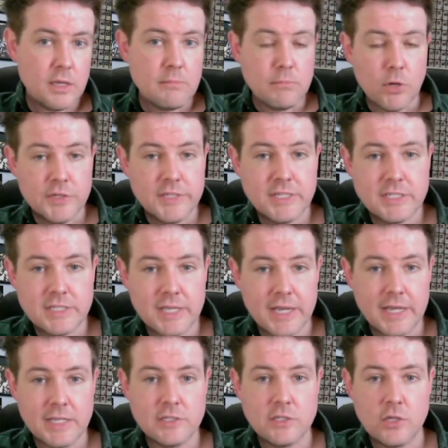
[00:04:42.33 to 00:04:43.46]

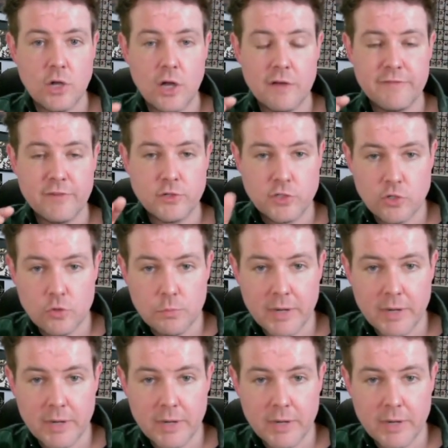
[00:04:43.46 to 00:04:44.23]
Multi-sites offer 2